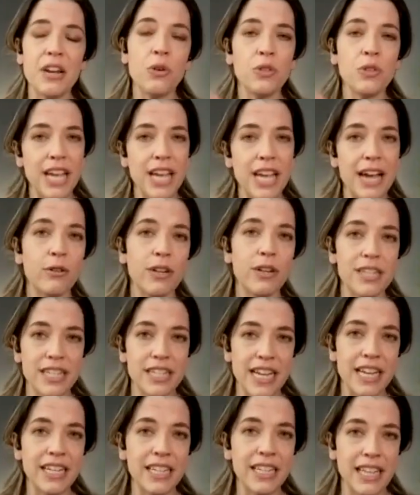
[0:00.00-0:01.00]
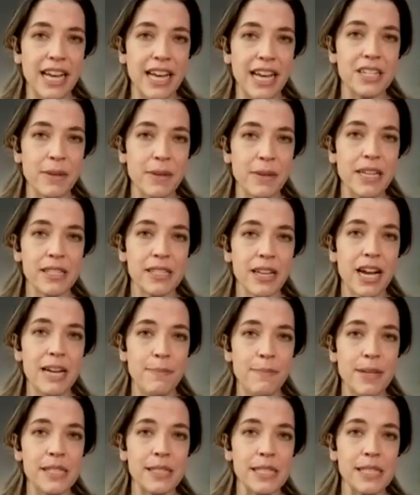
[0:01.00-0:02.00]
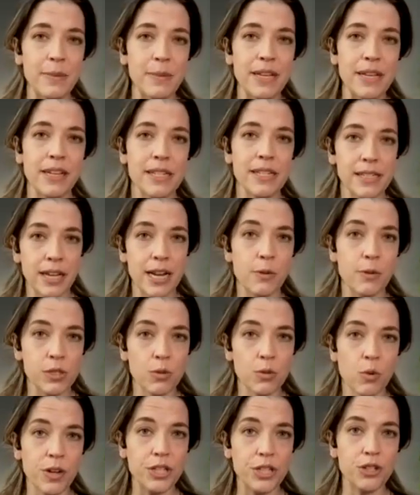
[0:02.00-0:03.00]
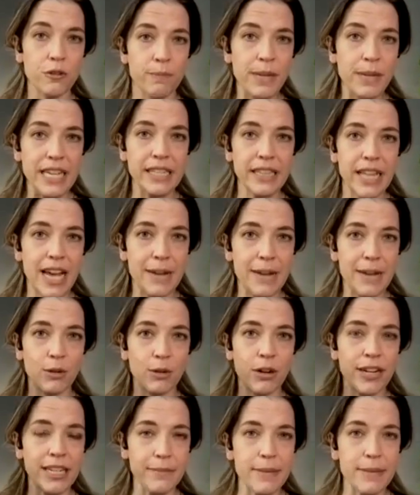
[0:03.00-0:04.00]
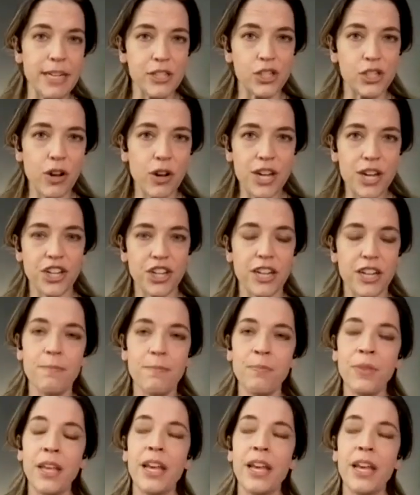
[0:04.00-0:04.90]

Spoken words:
I only ever intended that to be a side business because I was going to be in library administration.